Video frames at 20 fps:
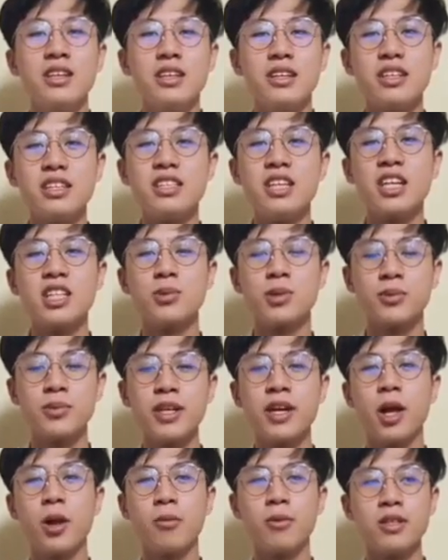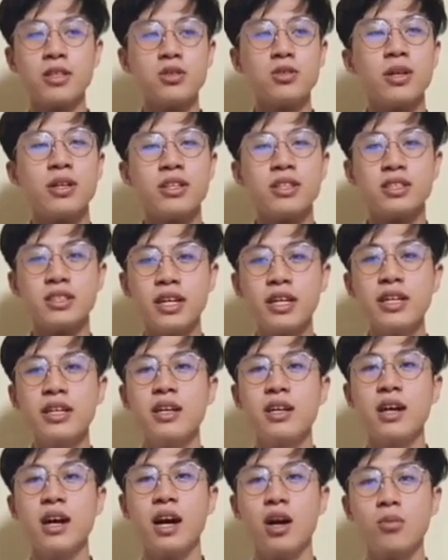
this experiment helped us to understand how